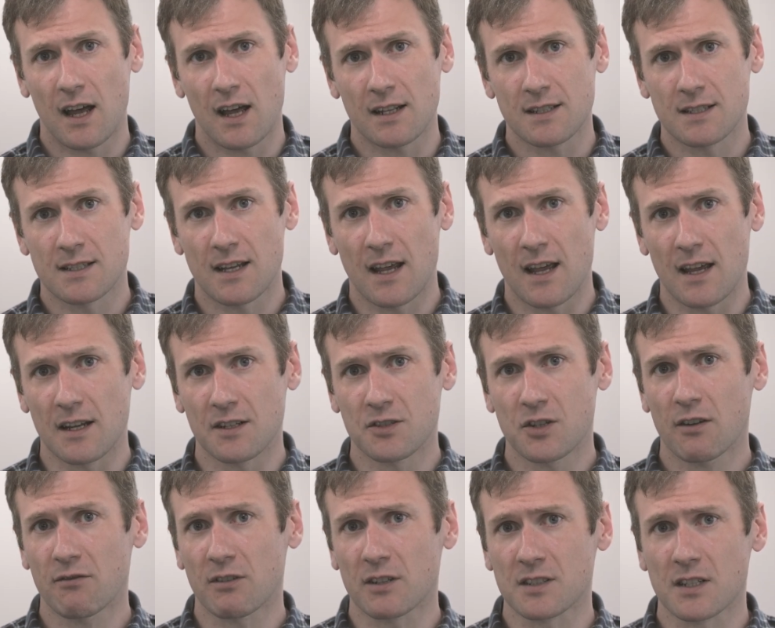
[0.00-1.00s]
at a
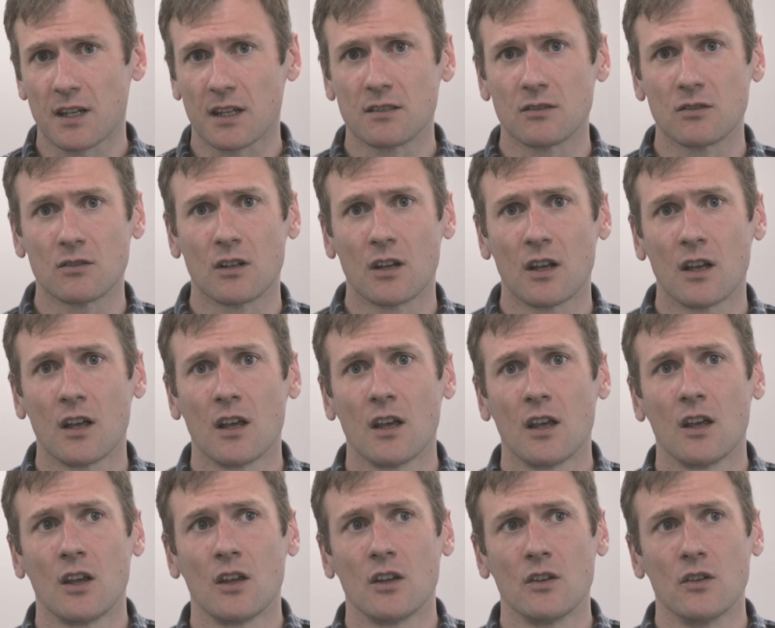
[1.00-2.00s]
traffic signal,
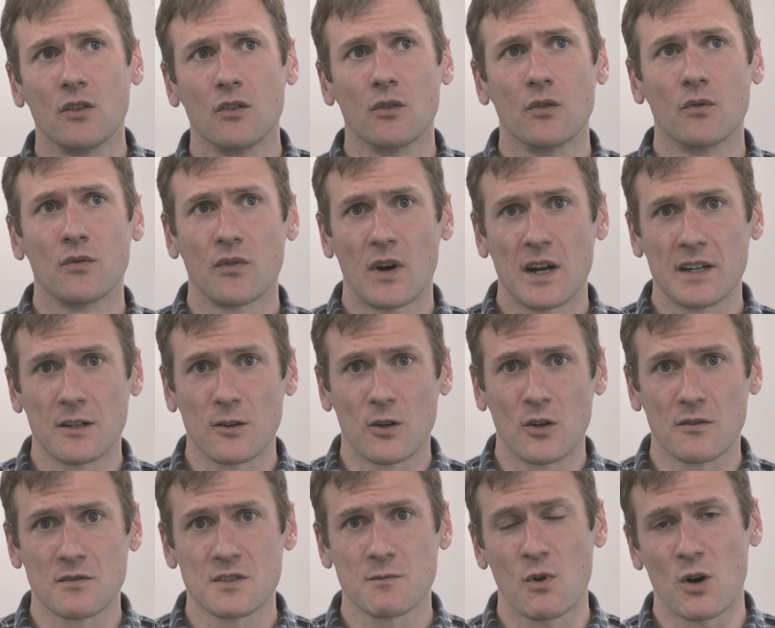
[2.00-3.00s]
you find a
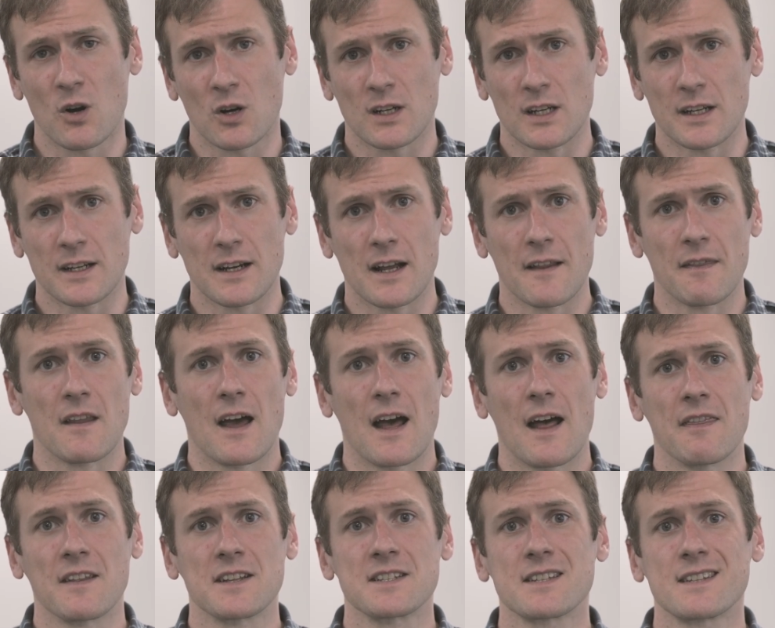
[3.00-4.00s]
lot of sparkling,
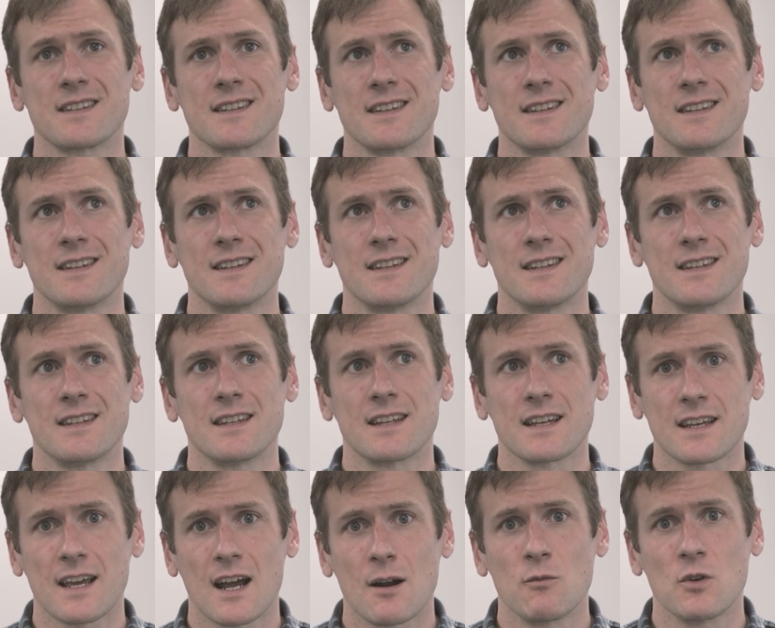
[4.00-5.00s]
and the
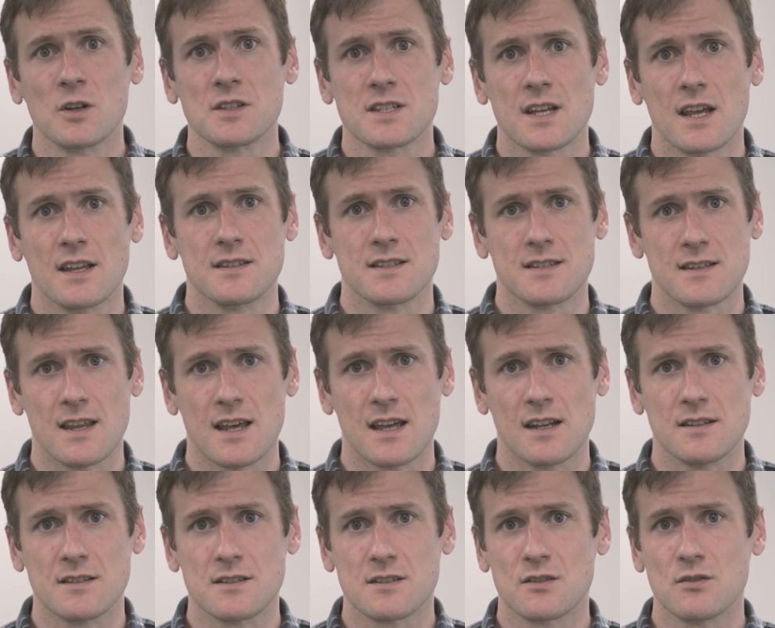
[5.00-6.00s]
camera tends
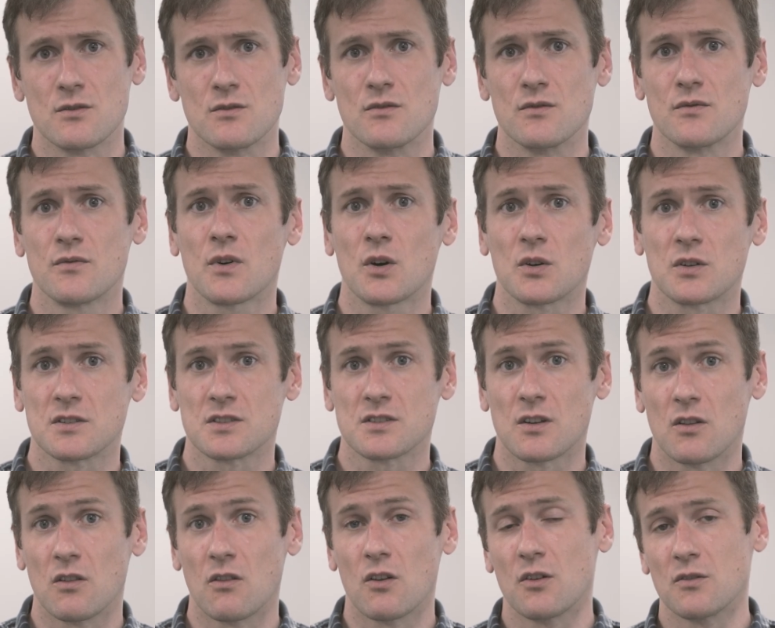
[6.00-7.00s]
then to focus
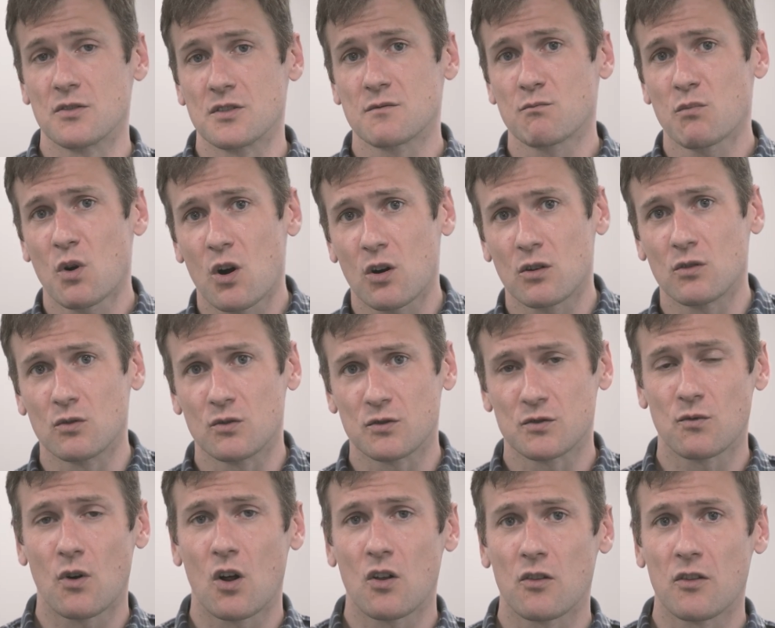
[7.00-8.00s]
on those
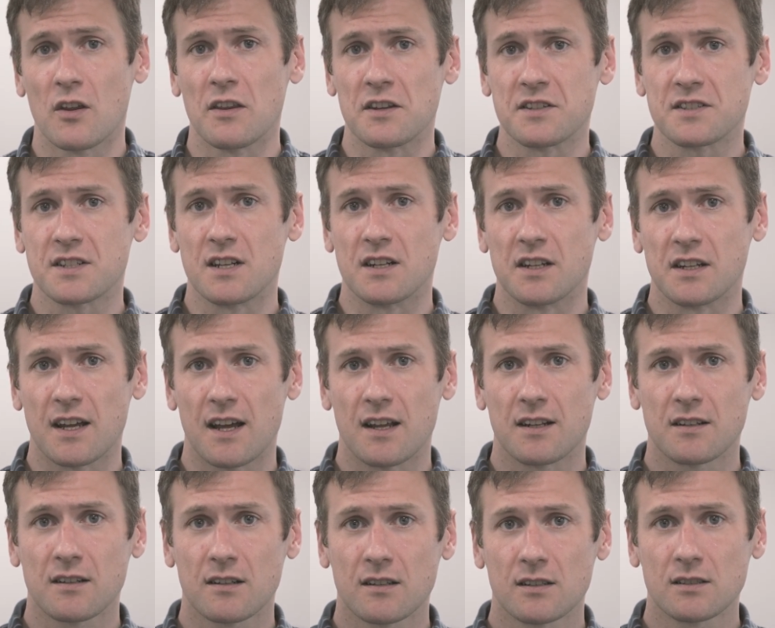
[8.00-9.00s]
sparkles rather than the scene at
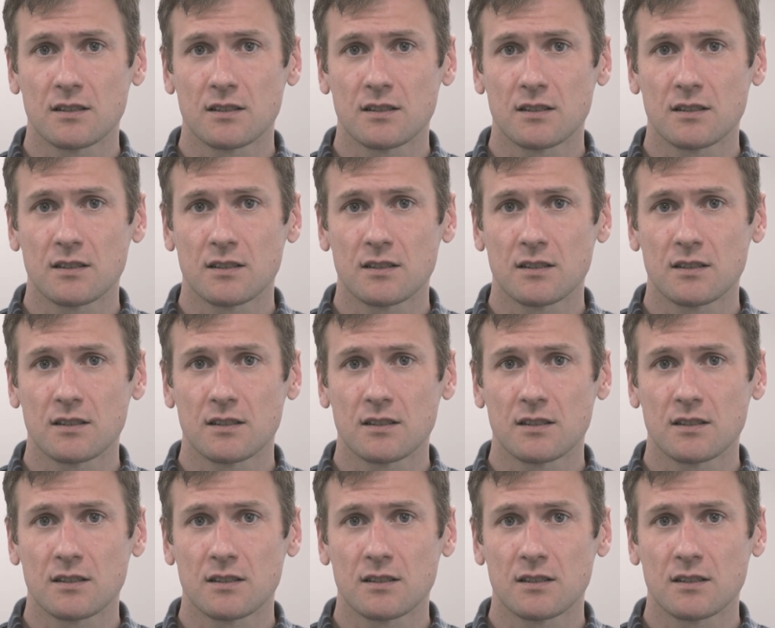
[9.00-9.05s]
hand.